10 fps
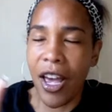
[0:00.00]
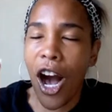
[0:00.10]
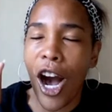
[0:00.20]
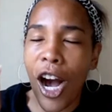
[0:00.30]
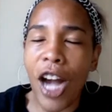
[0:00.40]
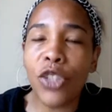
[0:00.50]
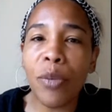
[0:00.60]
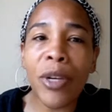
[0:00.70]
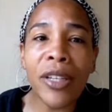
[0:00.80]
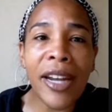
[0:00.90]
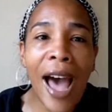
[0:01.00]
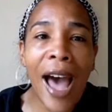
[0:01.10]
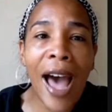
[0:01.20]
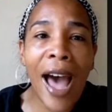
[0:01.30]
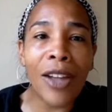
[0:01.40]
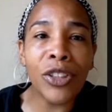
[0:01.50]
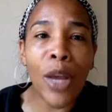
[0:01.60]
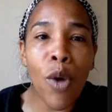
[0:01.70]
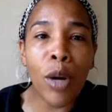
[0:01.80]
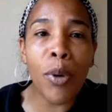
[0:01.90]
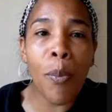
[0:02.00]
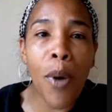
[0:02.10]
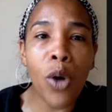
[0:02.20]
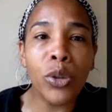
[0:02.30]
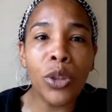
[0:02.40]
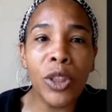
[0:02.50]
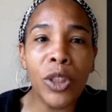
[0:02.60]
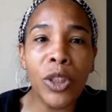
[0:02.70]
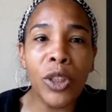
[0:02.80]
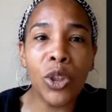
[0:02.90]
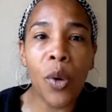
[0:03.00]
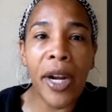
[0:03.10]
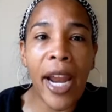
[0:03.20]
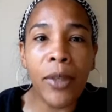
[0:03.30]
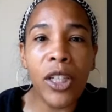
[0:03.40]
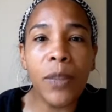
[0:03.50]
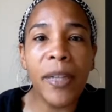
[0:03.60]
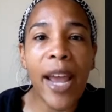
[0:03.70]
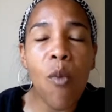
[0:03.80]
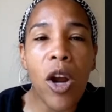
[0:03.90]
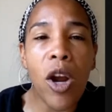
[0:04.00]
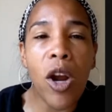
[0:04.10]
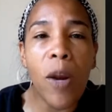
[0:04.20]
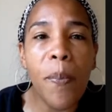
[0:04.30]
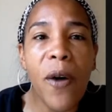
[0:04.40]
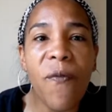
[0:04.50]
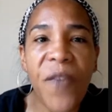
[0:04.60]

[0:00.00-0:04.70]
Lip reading: $100 million they want to propose to restore neighborhoods, but they want to put